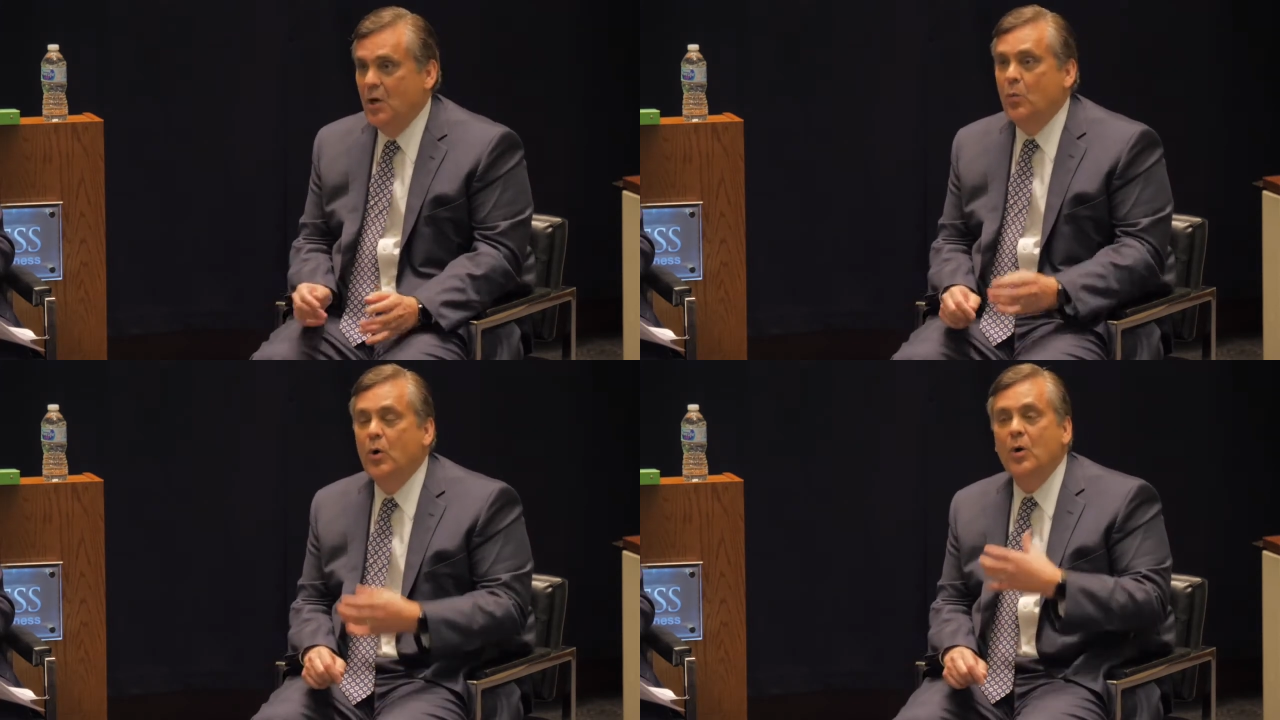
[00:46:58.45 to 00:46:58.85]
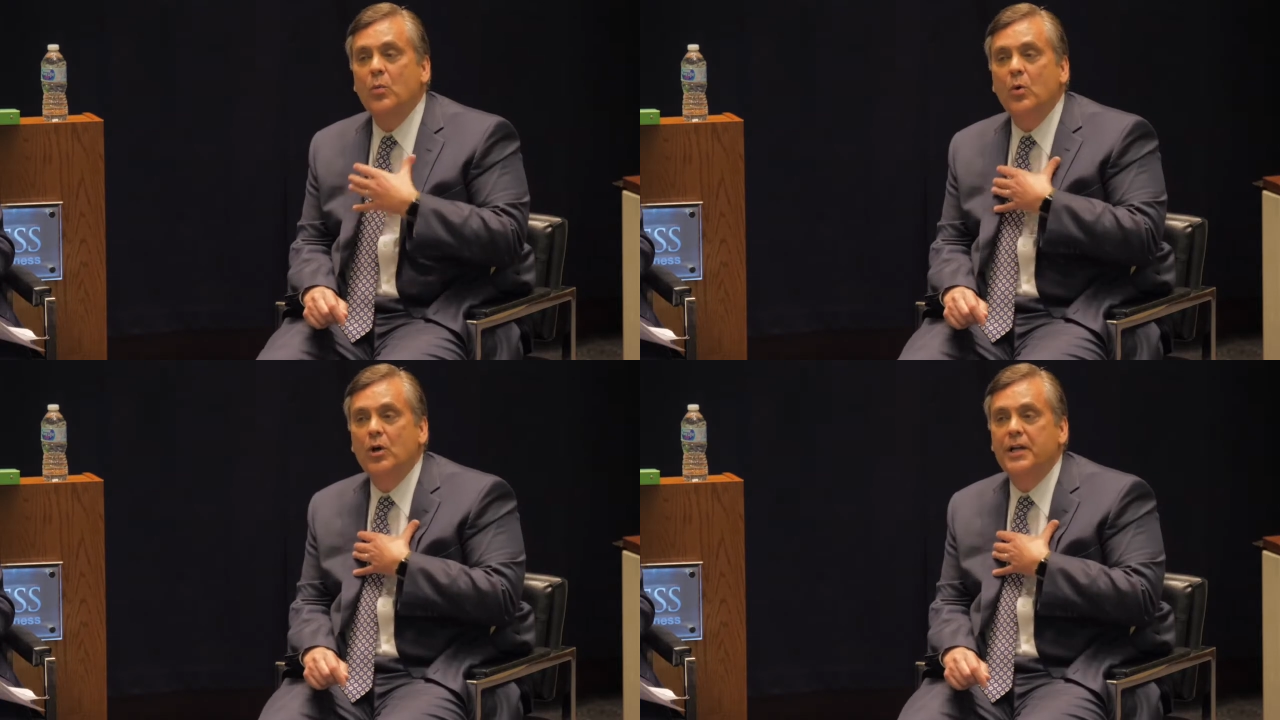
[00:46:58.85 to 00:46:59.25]
we're
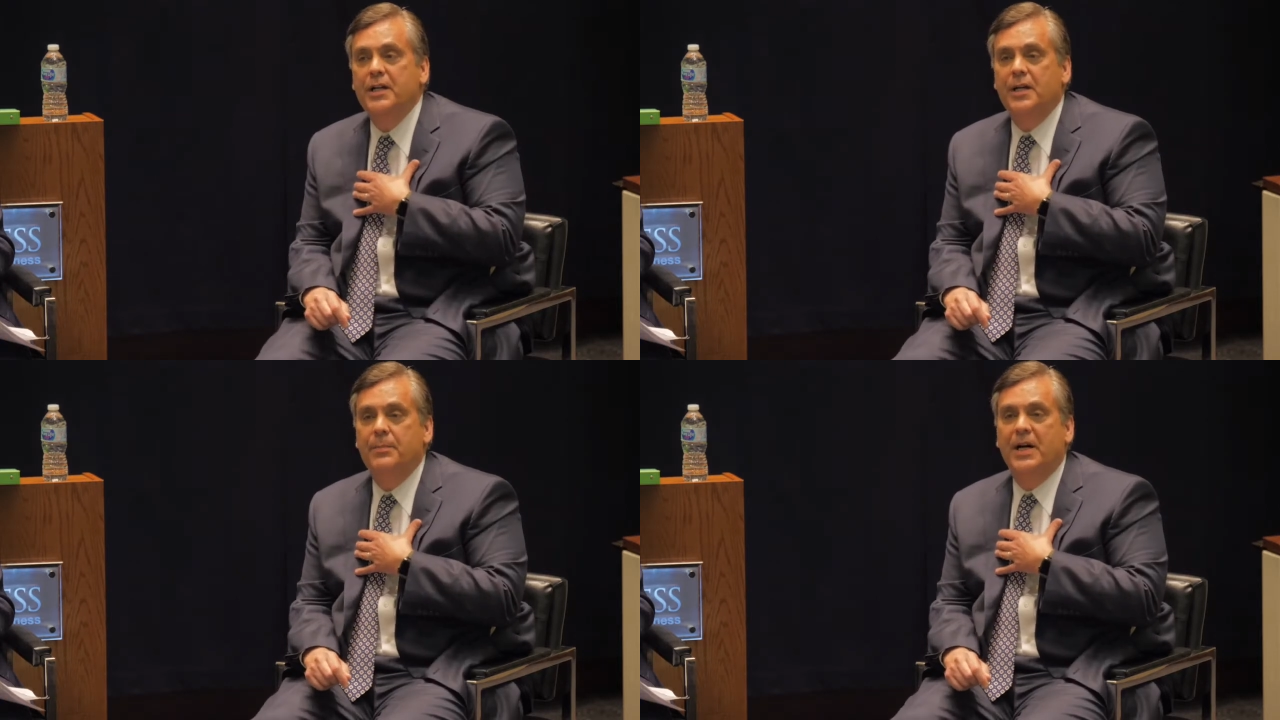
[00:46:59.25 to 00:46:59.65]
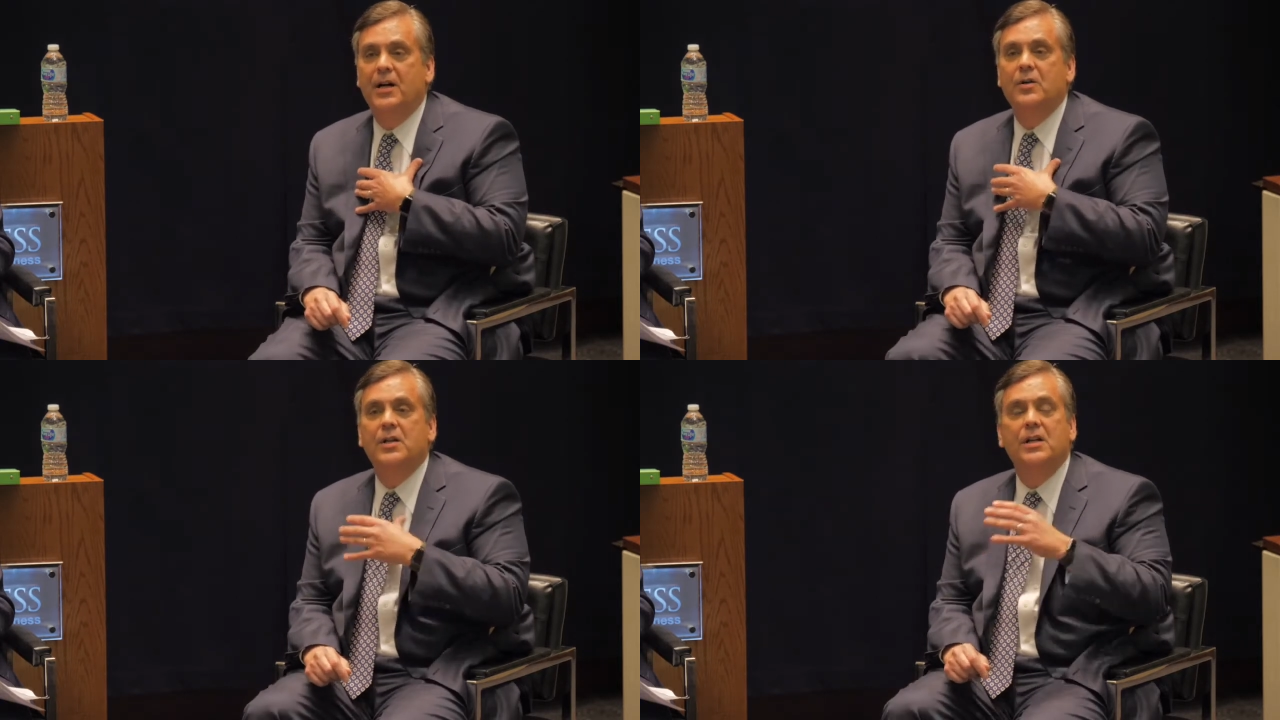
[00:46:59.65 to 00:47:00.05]
worried
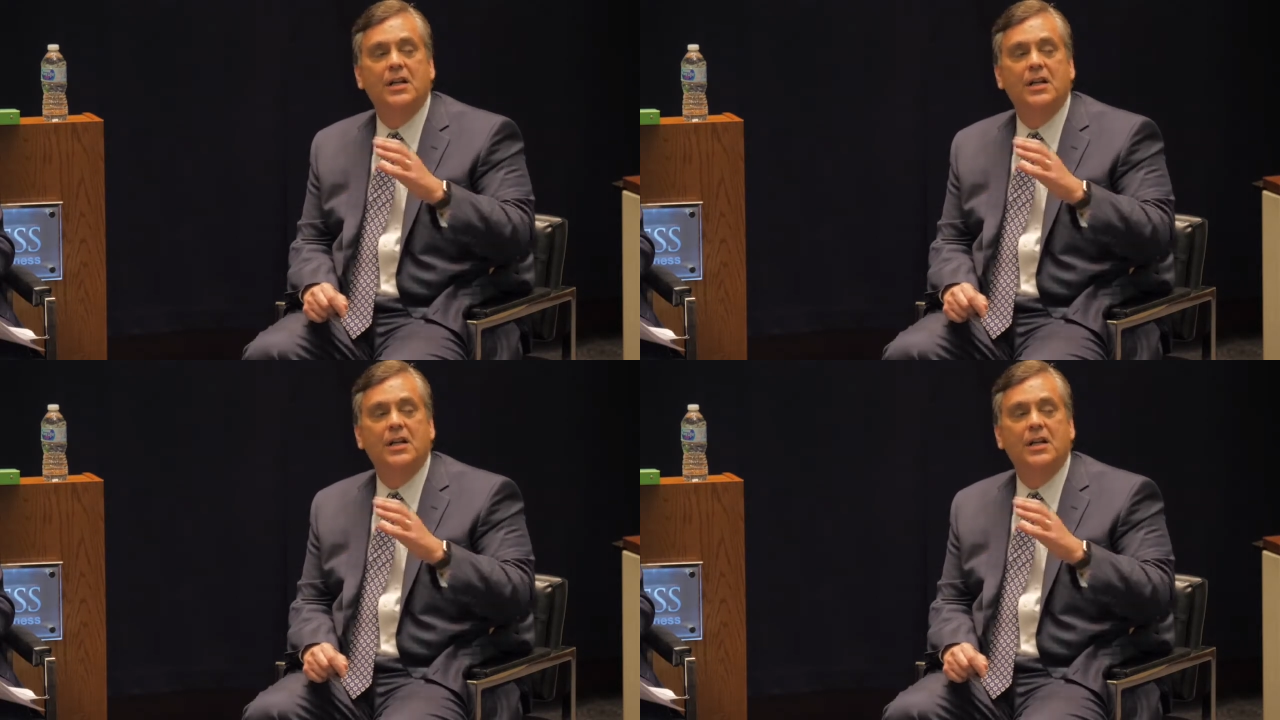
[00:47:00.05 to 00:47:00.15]
about